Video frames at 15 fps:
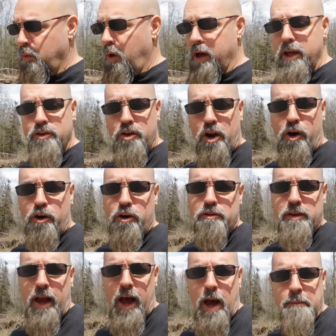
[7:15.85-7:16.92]
Well, he's an Uncle
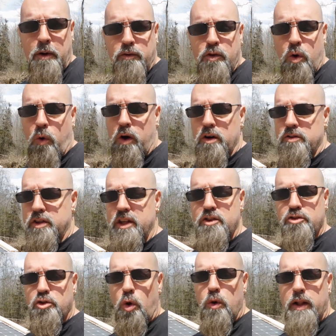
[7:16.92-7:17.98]
Tom, of course. He's
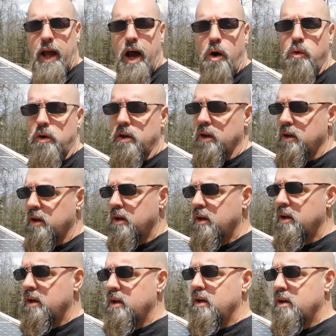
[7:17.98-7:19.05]
sold out.
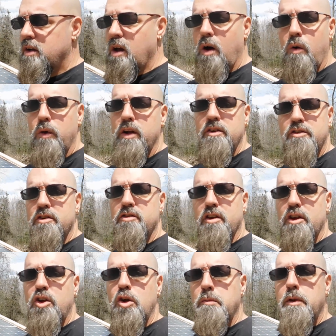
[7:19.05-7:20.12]
No, he's just
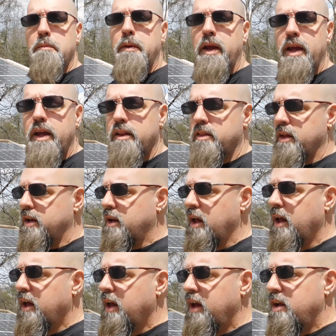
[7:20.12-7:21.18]
a human being that
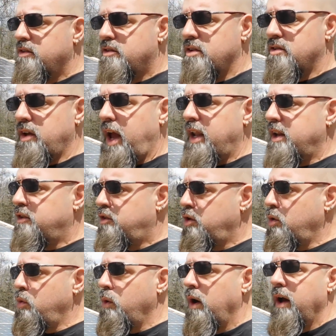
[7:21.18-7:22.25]
has decided
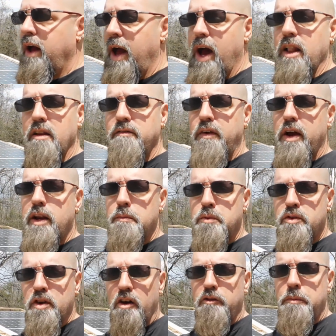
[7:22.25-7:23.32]
to elevate
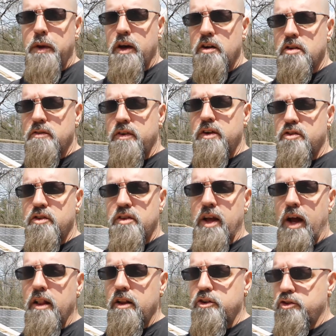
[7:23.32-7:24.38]
himself because of his
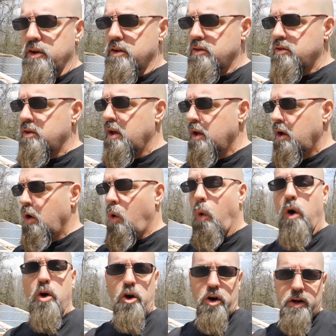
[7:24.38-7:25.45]
intelligence,
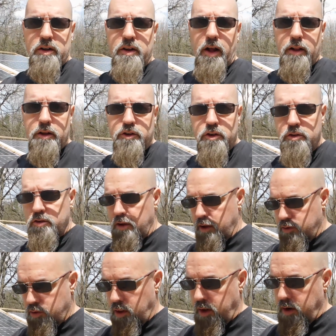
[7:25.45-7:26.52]
or her intelligence,
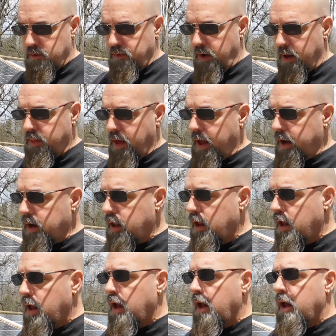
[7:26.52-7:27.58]
let's clarify that,
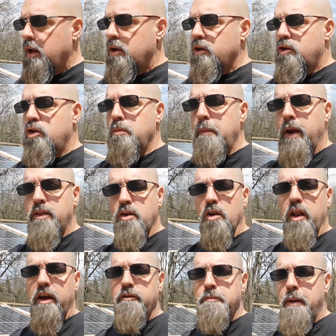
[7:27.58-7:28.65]
to make their
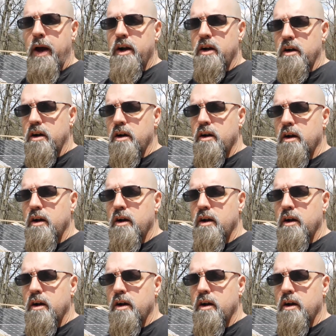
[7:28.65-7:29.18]
life better.